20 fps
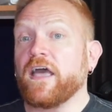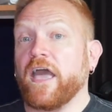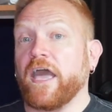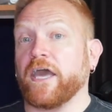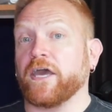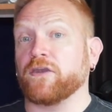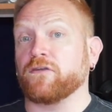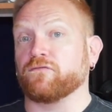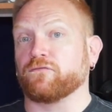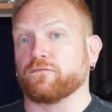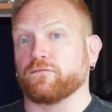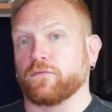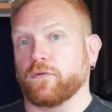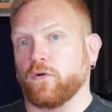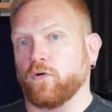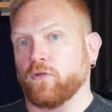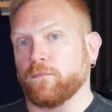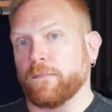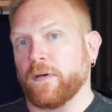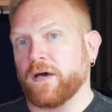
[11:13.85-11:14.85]
and
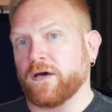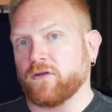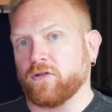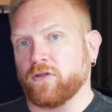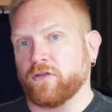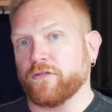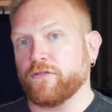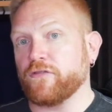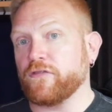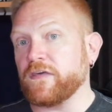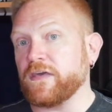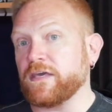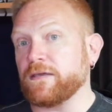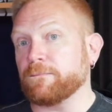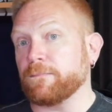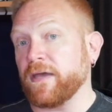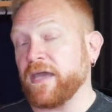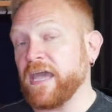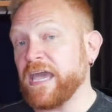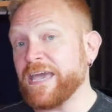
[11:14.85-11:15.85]
role model the
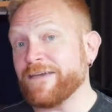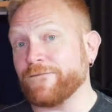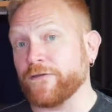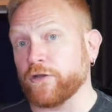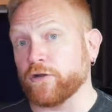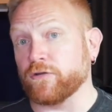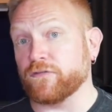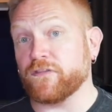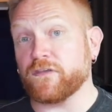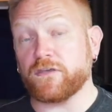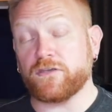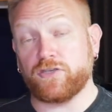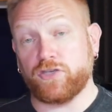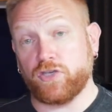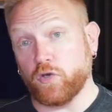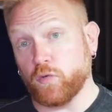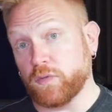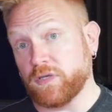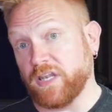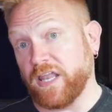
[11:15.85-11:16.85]
behavior that
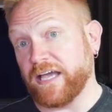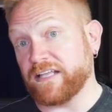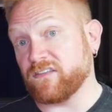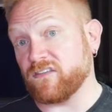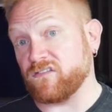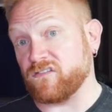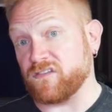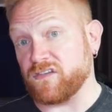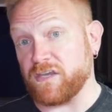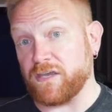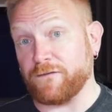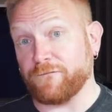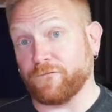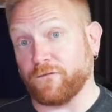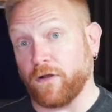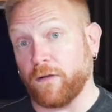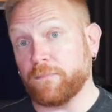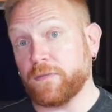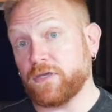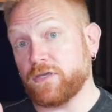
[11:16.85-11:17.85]
you would like to see
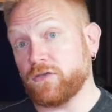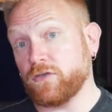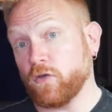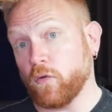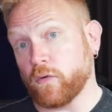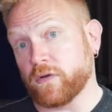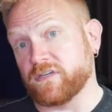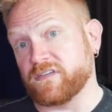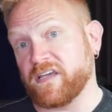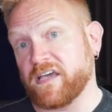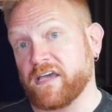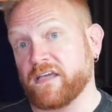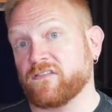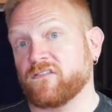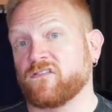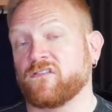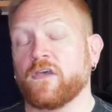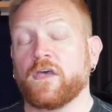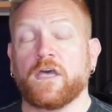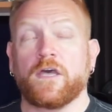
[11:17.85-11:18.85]
from your
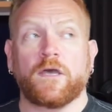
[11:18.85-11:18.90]
dates.